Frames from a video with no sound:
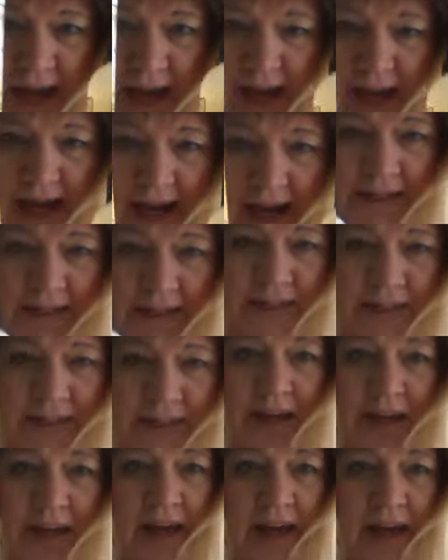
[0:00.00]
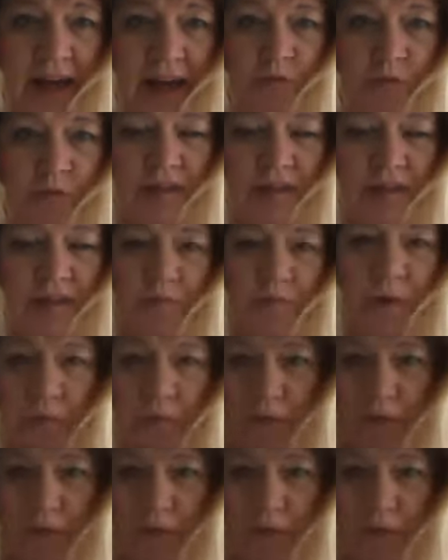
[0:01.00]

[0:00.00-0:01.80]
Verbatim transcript: and this is what we